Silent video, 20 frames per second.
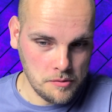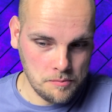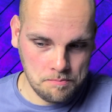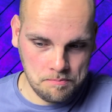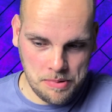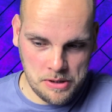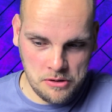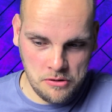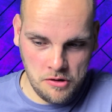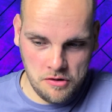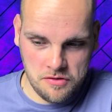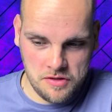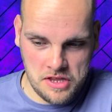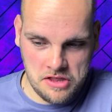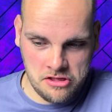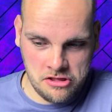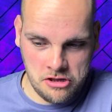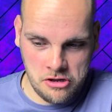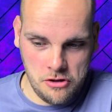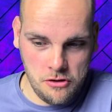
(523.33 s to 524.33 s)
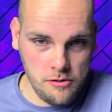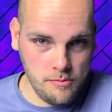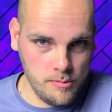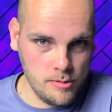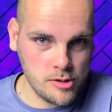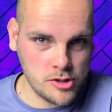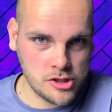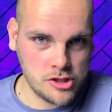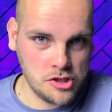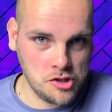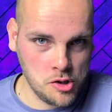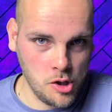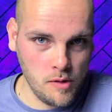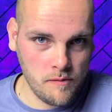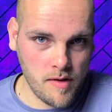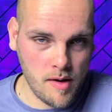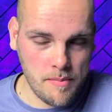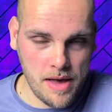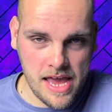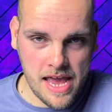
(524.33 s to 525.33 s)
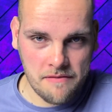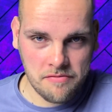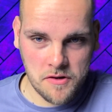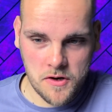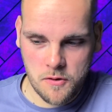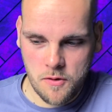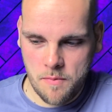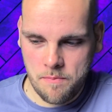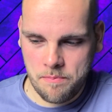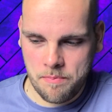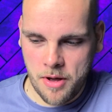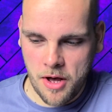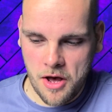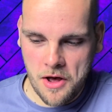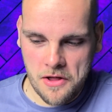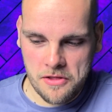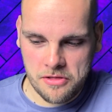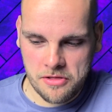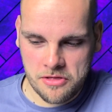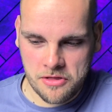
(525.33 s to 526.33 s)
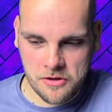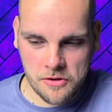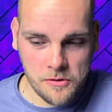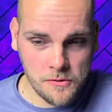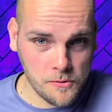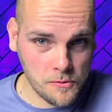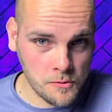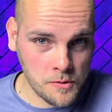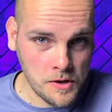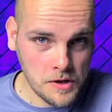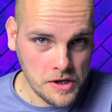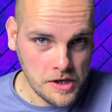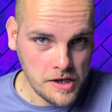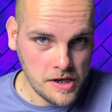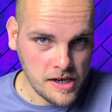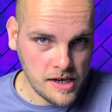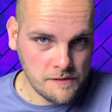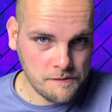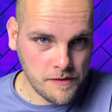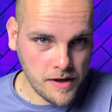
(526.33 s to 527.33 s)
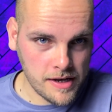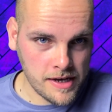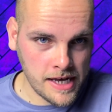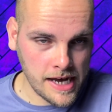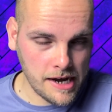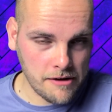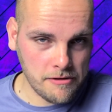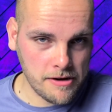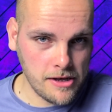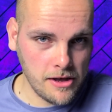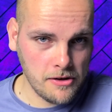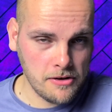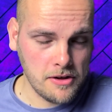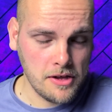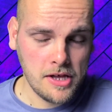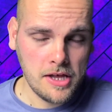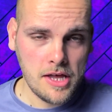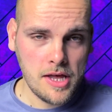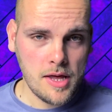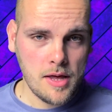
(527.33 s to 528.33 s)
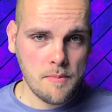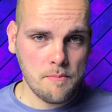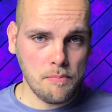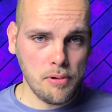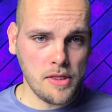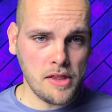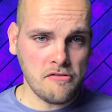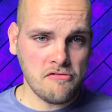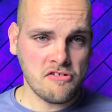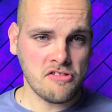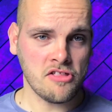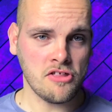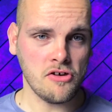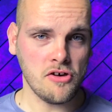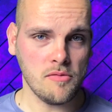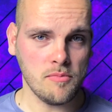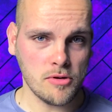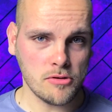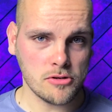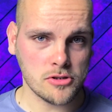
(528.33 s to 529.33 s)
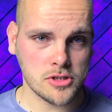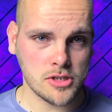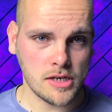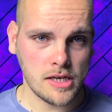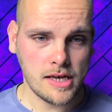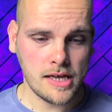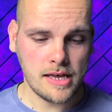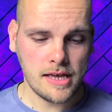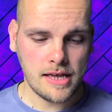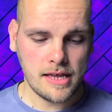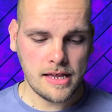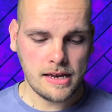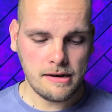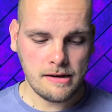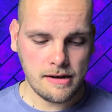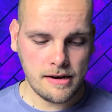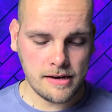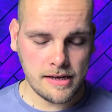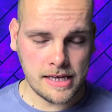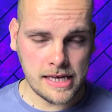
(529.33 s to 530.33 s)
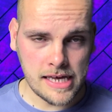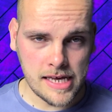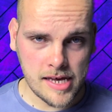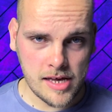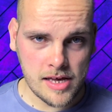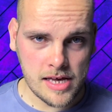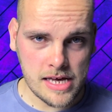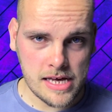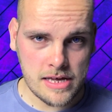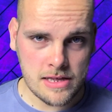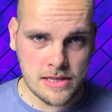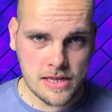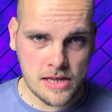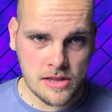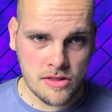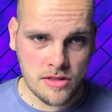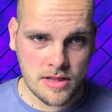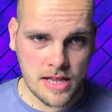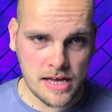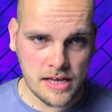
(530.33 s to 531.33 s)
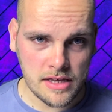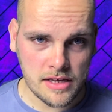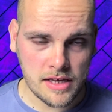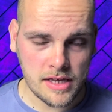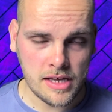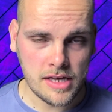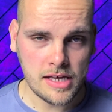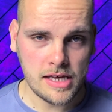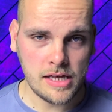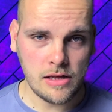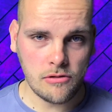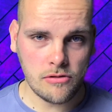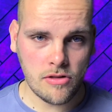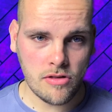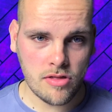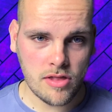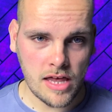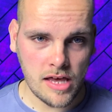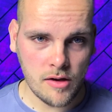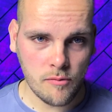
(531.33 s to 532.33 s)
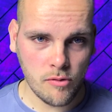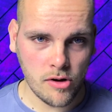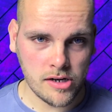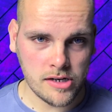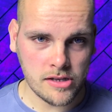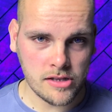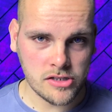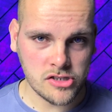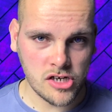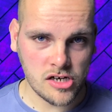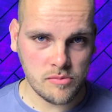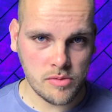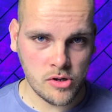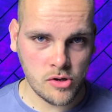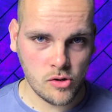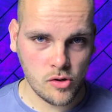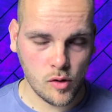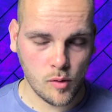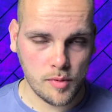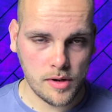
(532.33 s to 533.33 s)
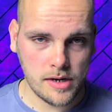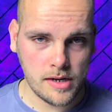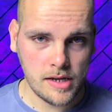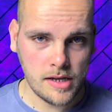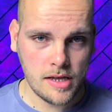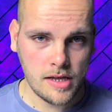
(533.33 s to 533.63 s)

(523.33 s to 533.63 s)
because there's too much to cover. I may have to do a part 2 if I carry on. But there is too much. Keir is a snake. He was a snake of what he did to Jeremy Corbyn.